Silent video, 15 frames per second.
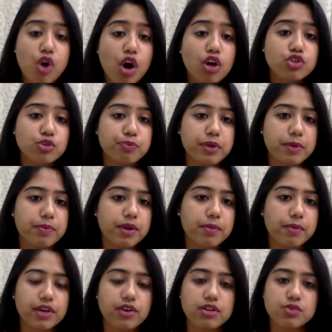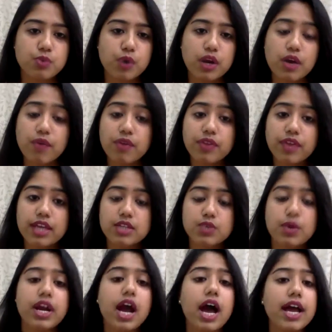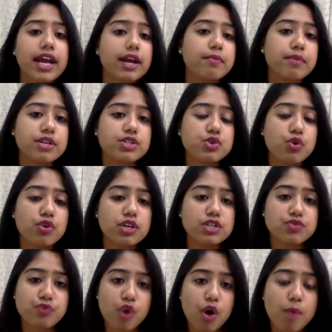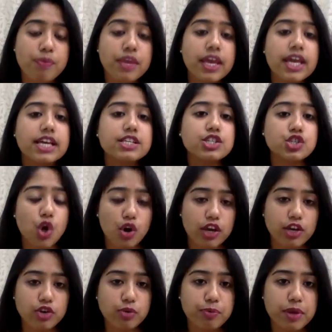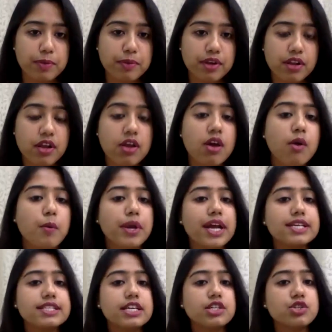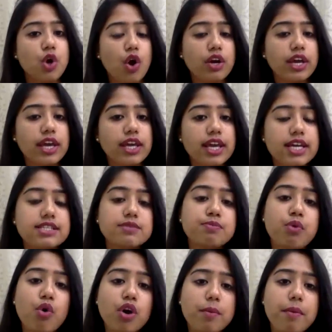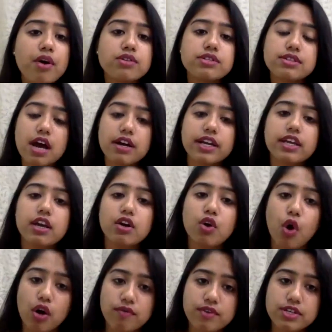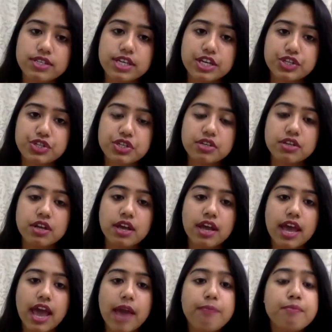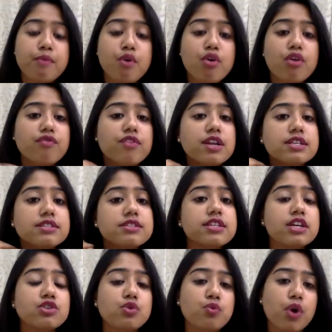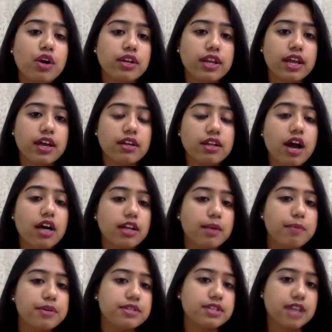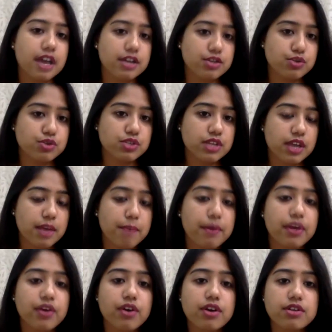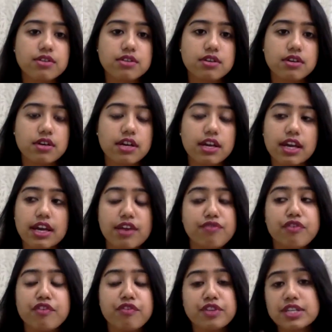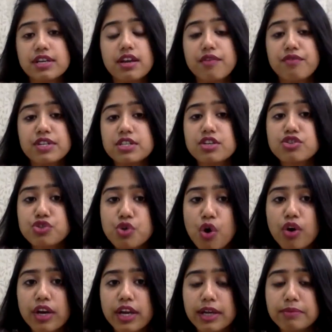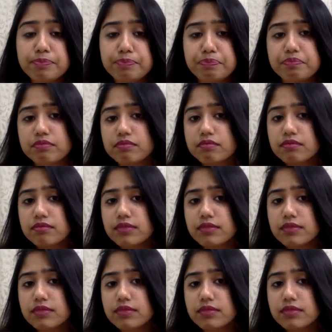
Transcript: Talk to people, because one of the things where I get my stories from is talking to people. When I say talking, it's more about starting a conversation and more of listening to what the other person has to say, because if it's a story,